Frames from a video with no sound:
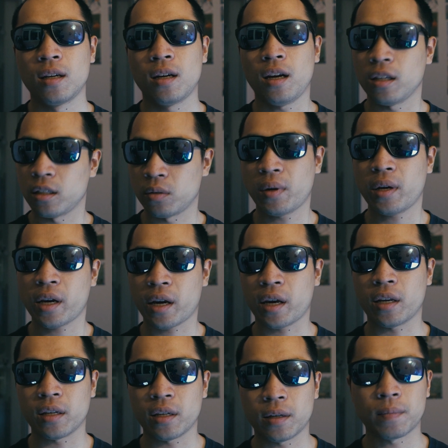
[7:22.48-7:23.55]
and it's very
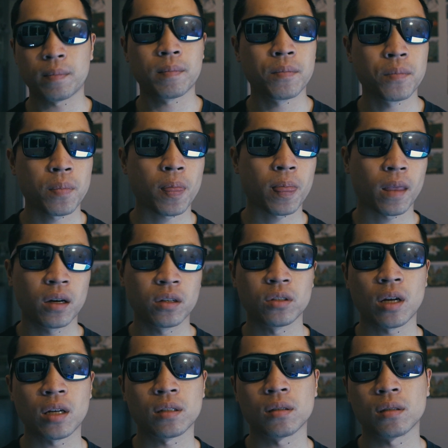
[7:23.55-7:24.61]
handy. But
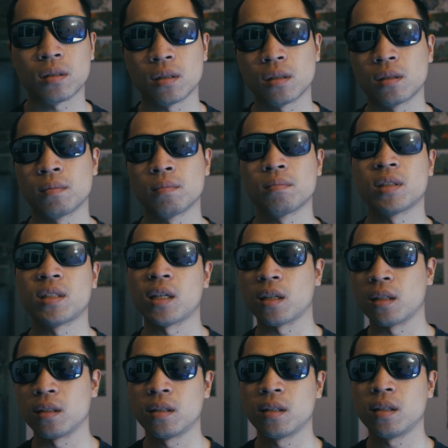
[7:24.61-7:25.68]
that's the
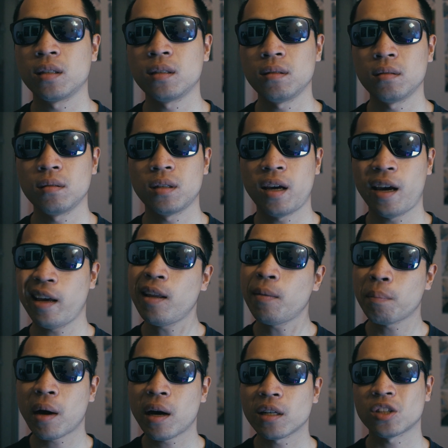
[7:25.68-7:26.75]
second thing, and it
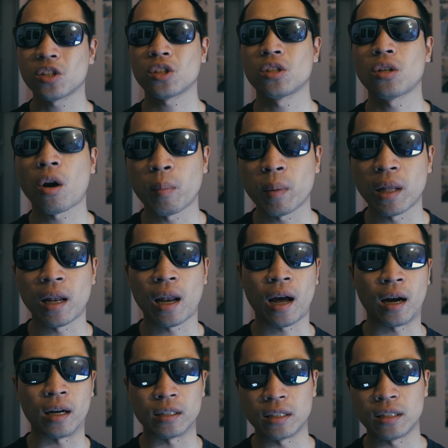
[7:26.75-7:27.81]
might just not be the
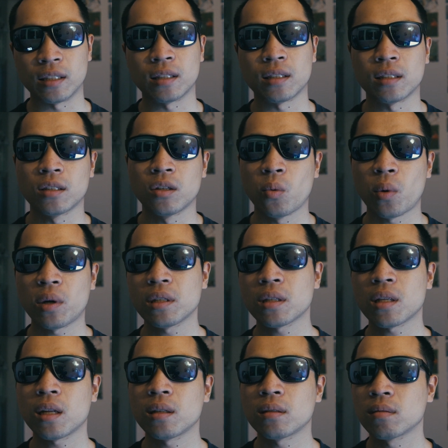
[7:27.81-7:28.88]
last thing. What is
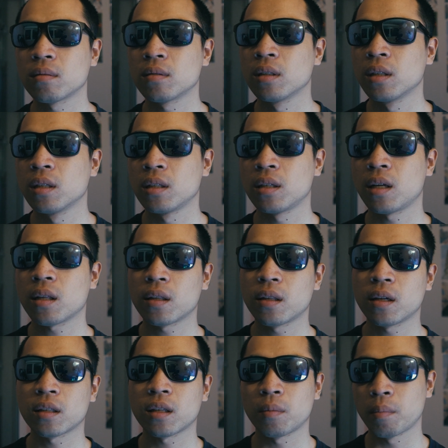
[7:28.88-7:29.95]
the other
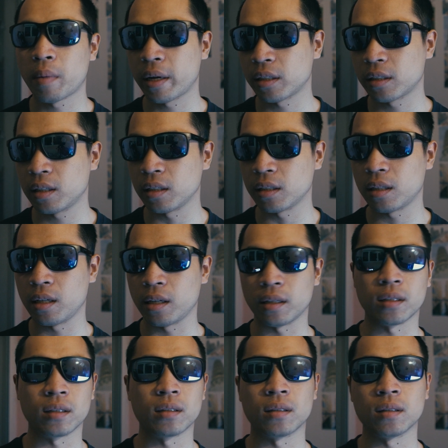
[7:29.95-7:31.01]
thing that makes this
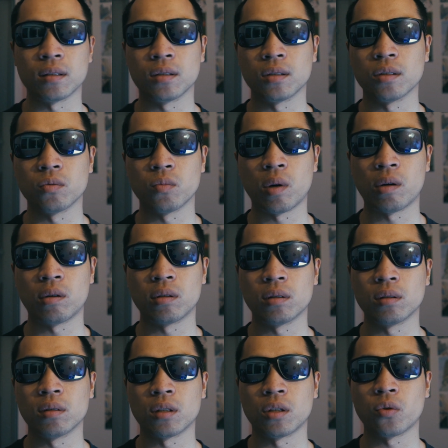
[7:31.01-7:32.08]
thing, well,
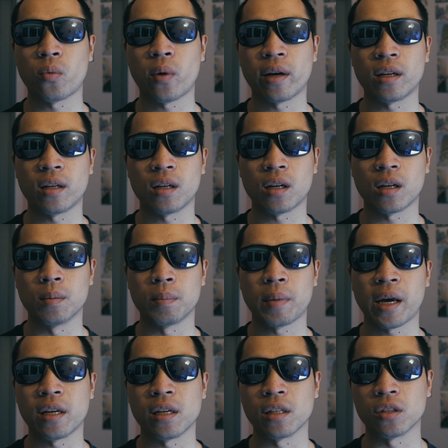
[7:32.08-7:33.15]
a great
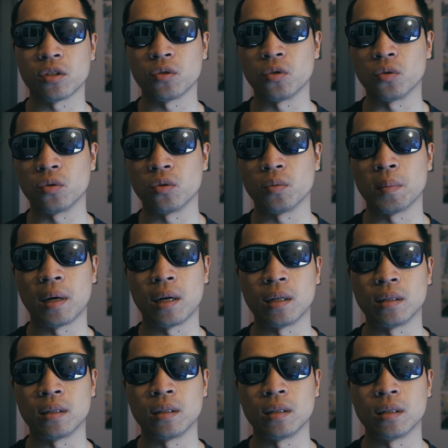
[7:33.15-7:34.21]
companion to
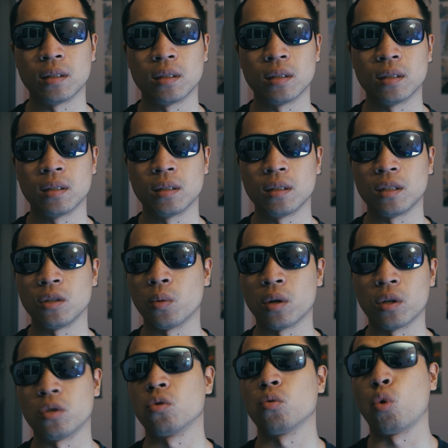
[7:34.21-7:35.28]
my
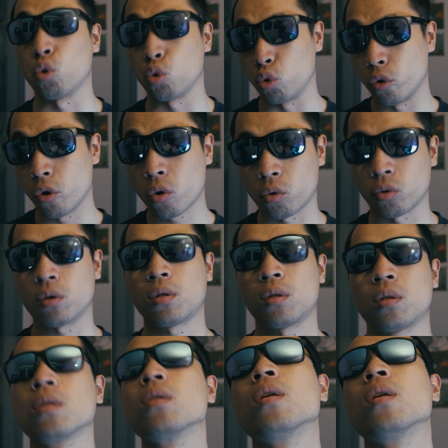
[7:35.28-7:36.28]
C100 or to yours,